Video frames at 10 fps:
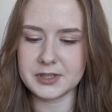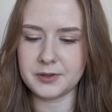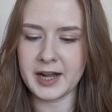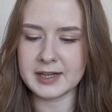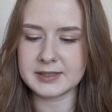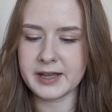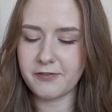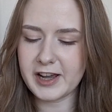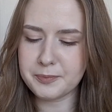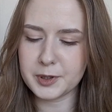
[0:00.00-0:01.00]
So it has
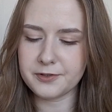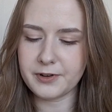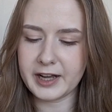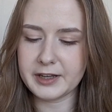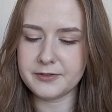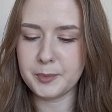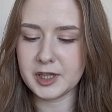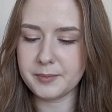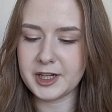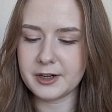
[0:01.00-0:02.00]
5.5
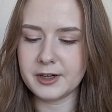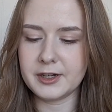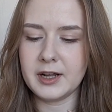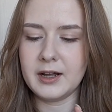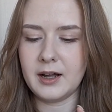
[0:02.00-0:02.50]
millimeter,